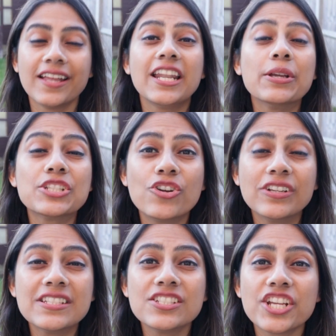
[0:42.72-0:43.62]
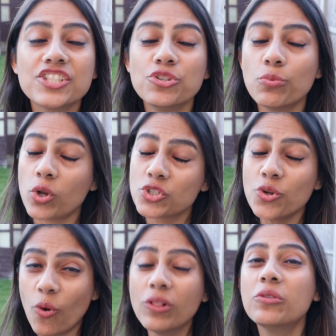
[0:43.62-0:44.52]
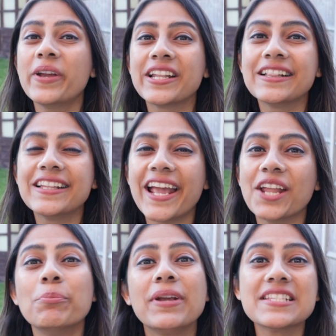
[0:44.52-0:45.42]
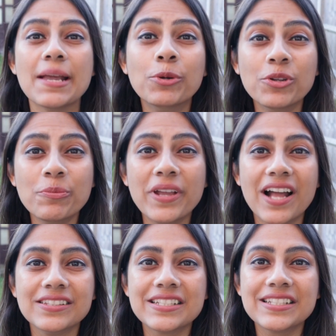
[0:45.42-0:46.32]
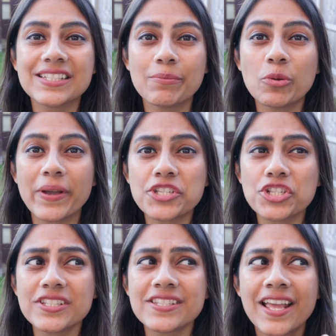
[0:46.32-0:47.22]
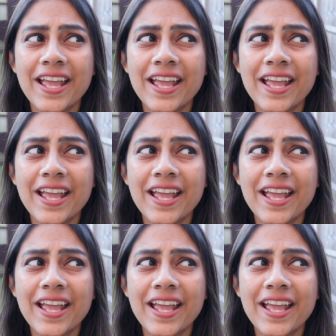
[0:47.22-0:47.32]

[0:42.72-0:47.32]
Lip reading: Now, I strongly suggest you watch all the way till the end because I'm going to be answering some questions